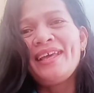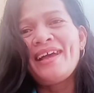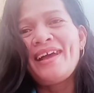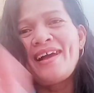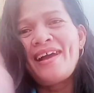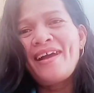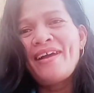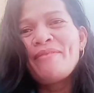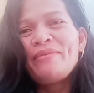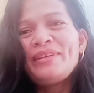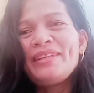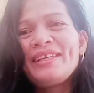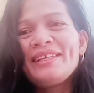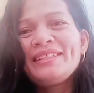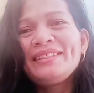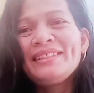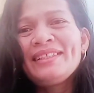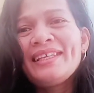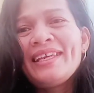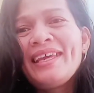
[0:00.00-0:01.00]
Have a nice
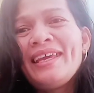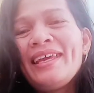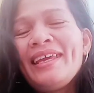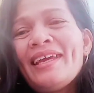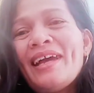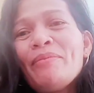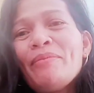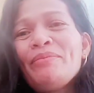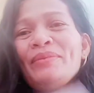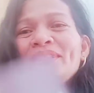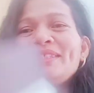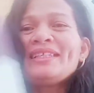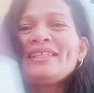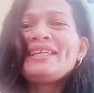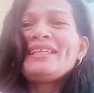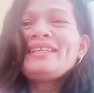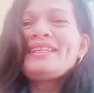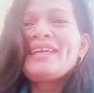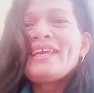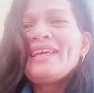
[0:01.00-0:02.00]
day. Happy Sunday.